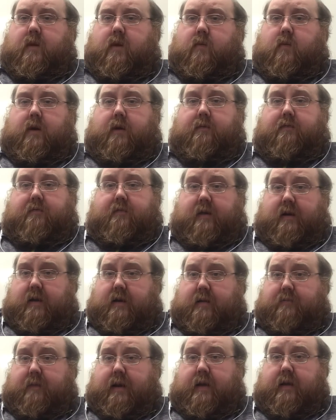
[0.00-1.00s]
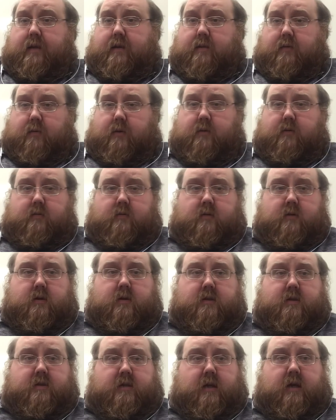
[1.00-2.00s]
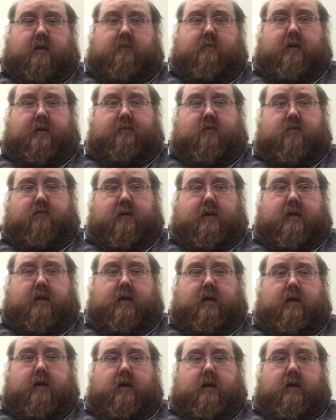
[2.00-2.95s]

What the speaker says: We finally made it through. Good job, everybody.